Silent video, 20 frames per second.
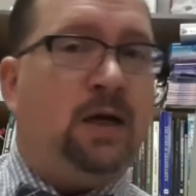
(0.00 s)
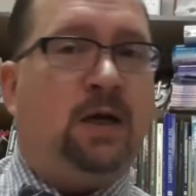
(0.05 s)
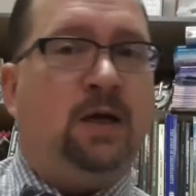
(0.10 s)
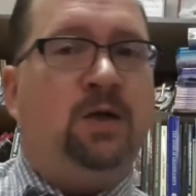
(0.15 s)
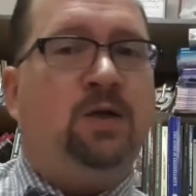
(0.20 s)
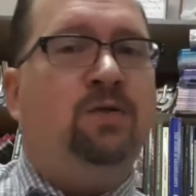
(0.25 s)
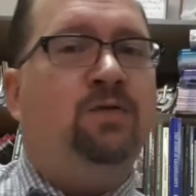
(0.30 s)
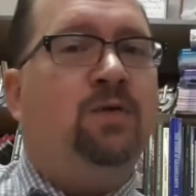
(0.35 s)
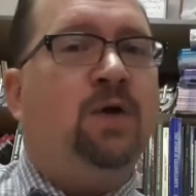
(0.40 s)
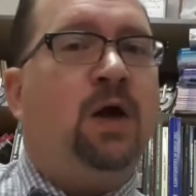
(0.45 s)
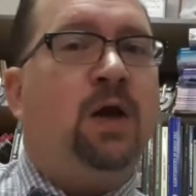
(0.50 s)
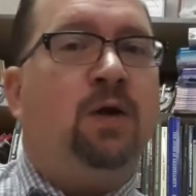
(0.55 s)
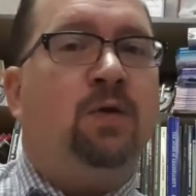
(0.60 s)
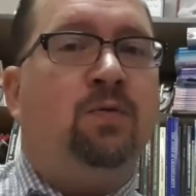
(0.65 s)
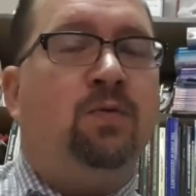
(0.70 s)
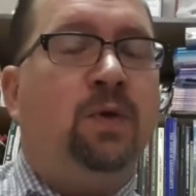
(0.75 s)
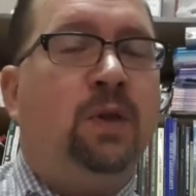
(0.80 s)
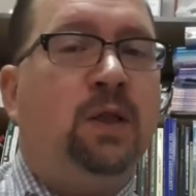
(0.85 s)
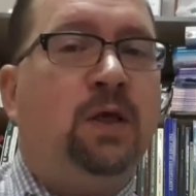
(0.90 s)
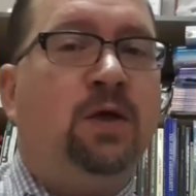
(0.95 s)
You've got a
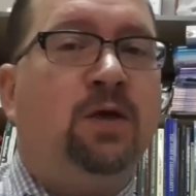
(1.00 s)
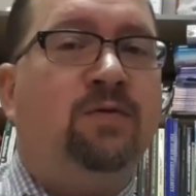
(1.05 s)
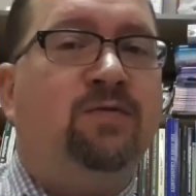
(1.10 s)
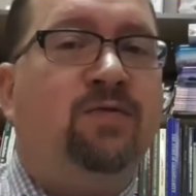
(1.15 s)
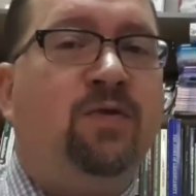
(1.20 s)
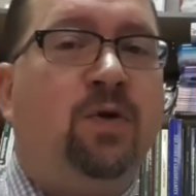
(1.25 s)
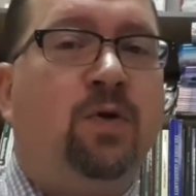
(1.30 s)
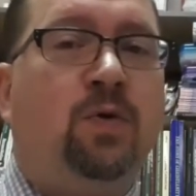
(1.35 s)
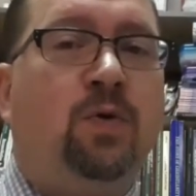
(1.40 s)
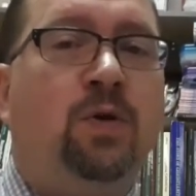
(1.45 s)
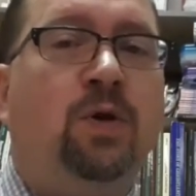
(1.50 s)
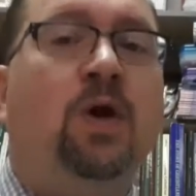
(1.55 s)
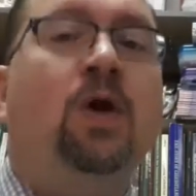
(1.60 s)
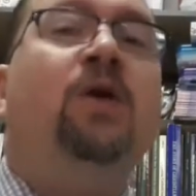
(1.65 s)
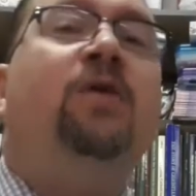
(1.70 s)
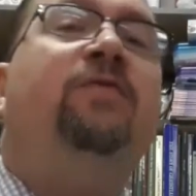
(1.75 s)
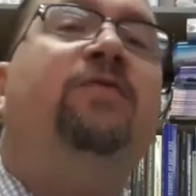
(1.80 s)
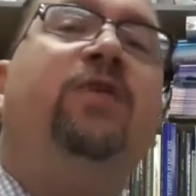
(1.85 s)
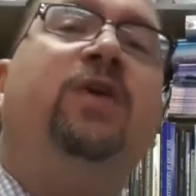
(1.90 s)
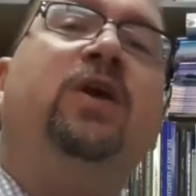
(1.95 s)
really good foothold.
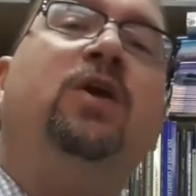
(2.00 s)
For